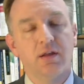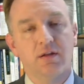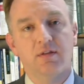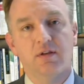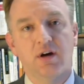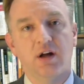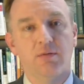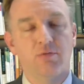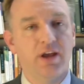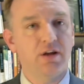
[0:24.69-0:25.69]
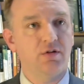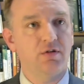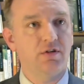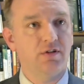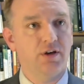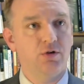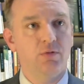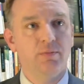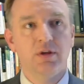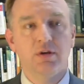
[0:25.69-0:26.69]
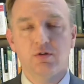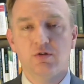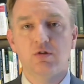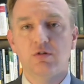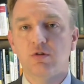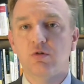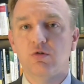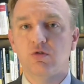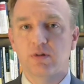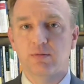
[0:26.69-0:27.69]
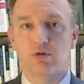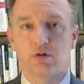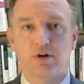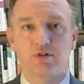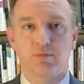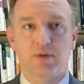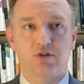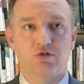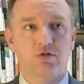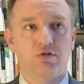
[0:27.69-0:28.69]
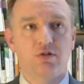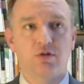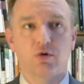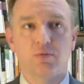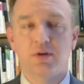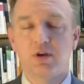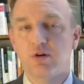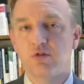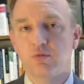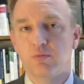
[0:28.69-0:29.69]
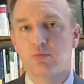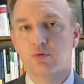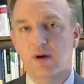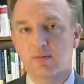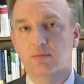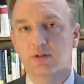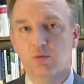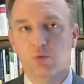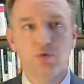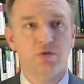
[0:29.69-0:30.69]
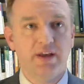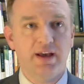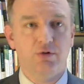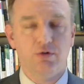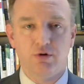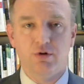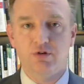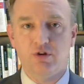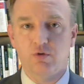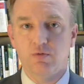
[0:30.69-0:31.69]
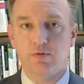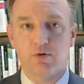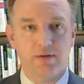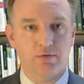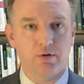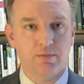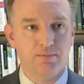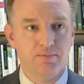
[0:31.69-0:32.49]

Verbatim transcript: The column ran under the title, "Good News, Liberal Arts Majors, Your Peers Probably Won't Out-Earn You Forever."